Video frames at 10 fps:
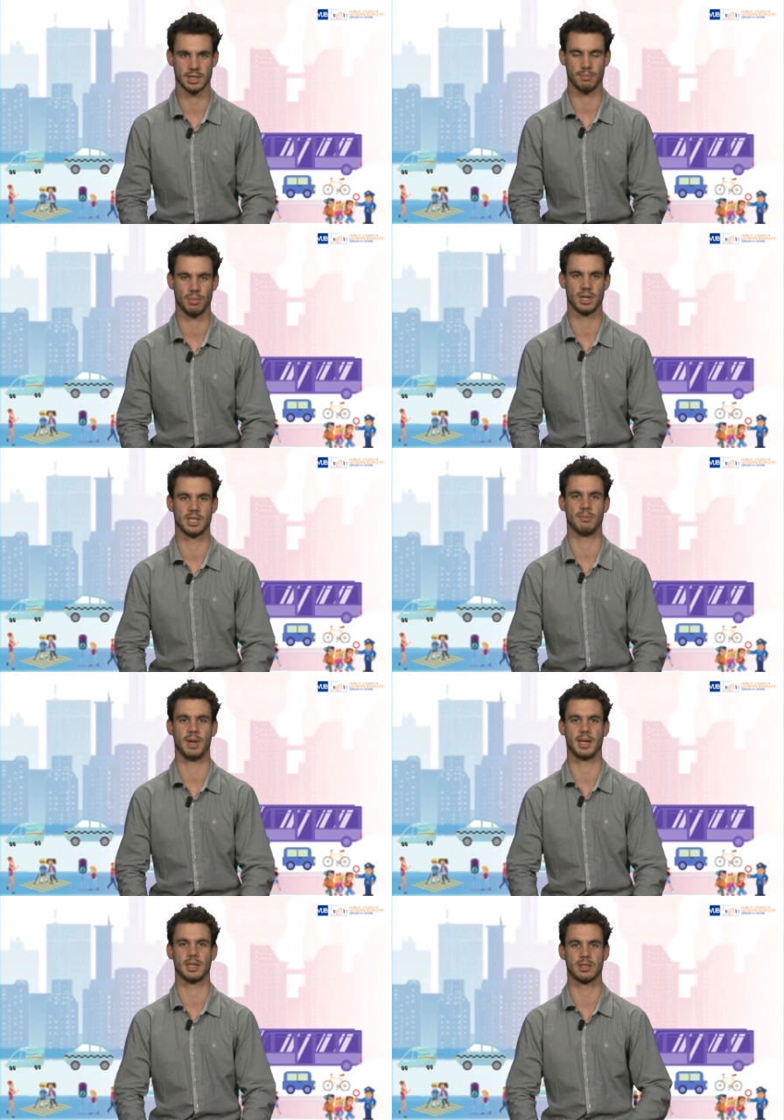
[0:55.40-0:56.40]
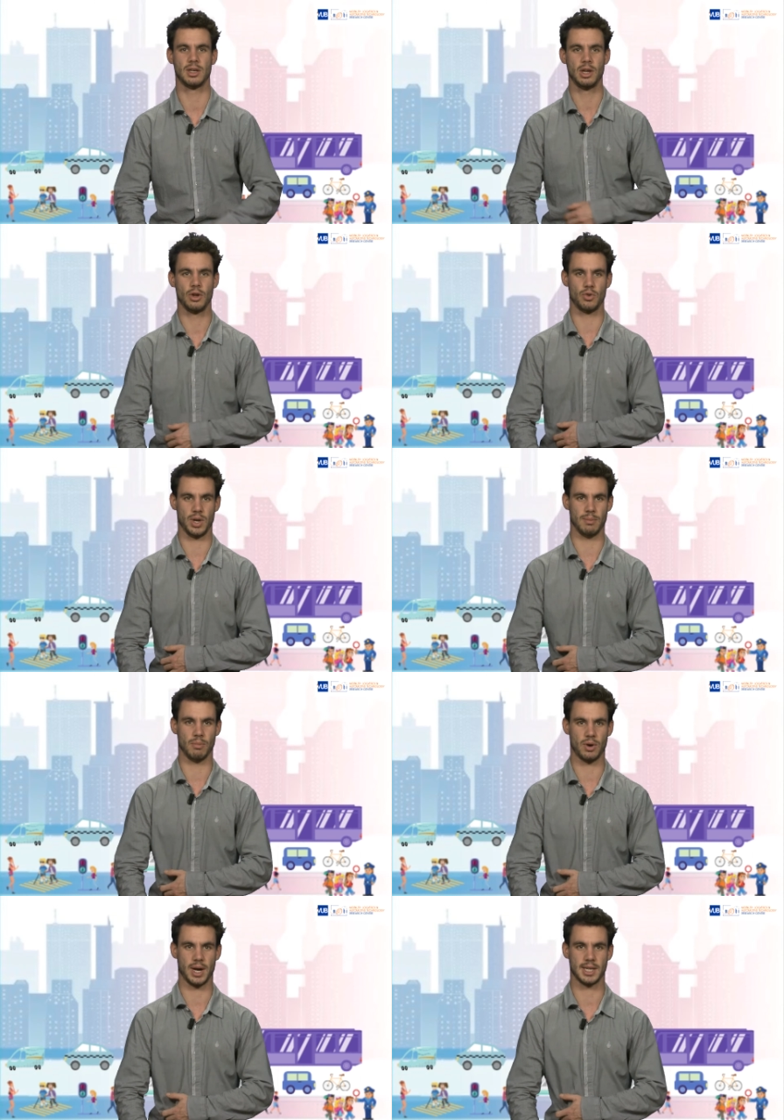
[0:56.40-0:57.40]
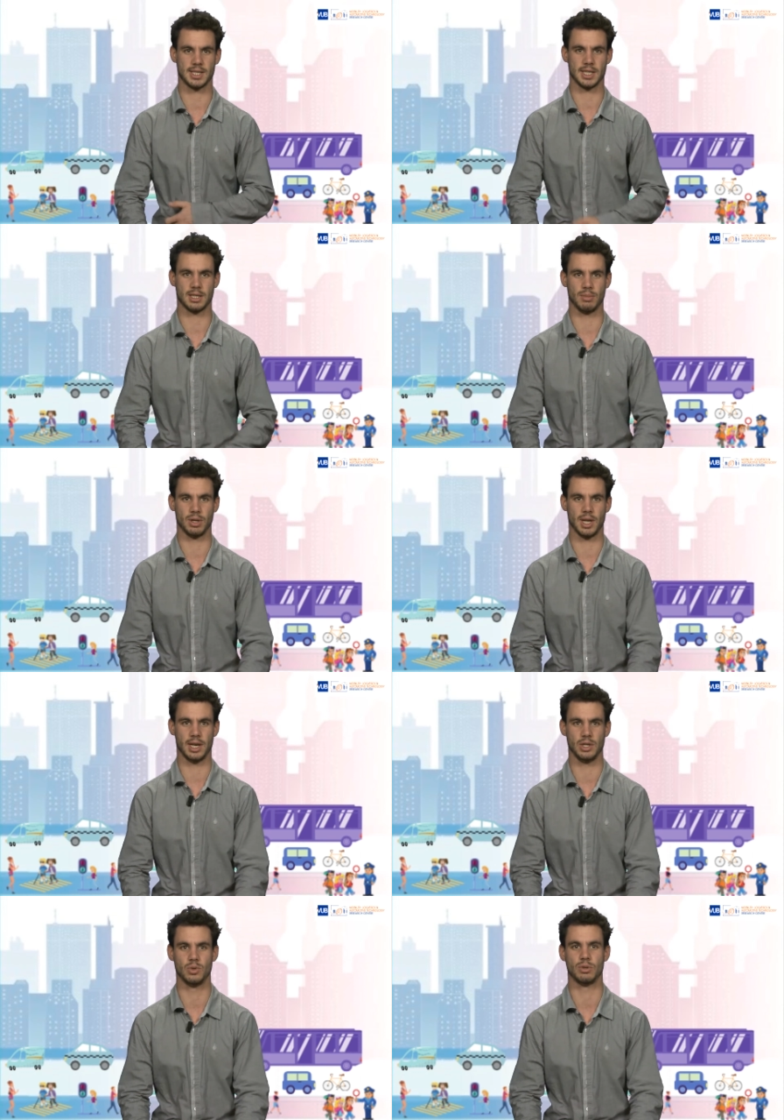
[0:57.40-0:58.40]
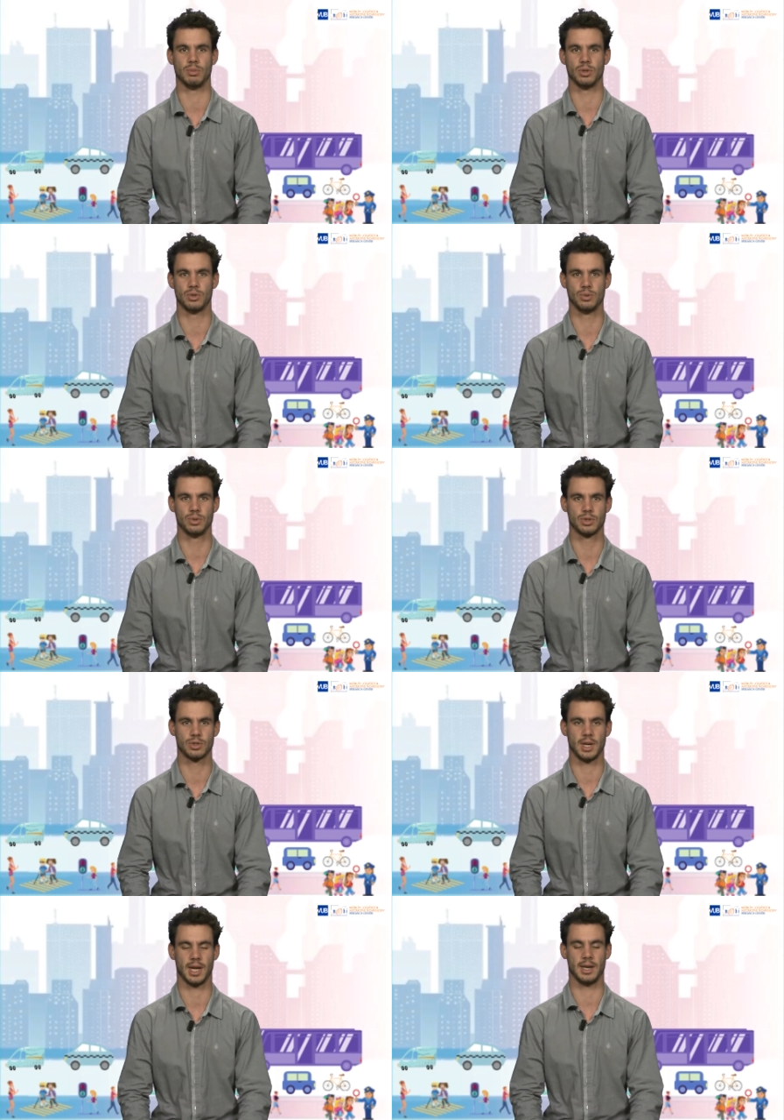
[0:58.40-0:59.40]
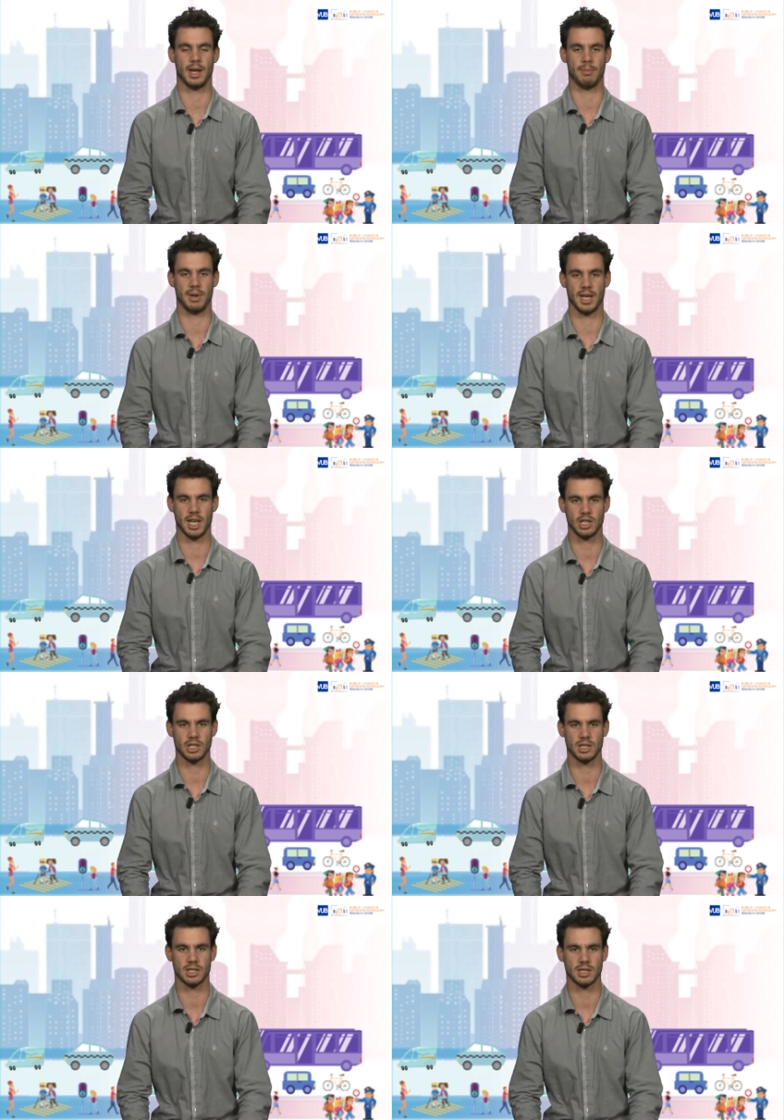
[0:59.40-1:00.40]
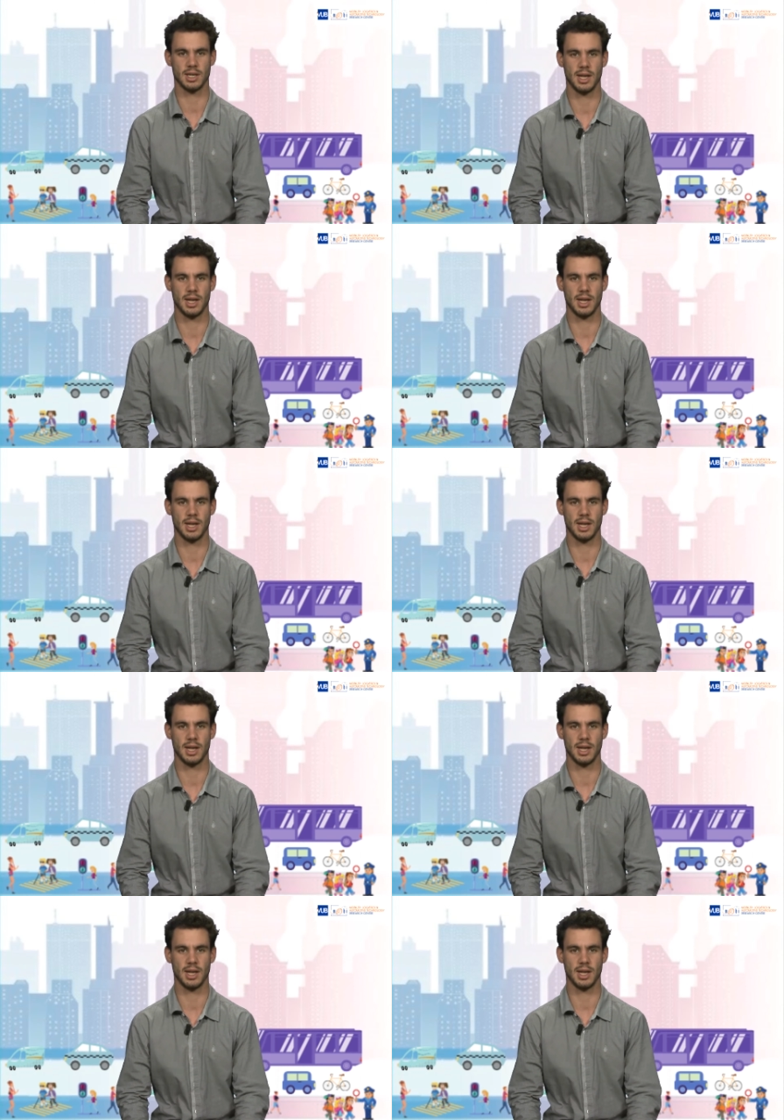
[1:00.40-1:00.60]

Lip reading: and policymakers create more accessible and usable tools and applications,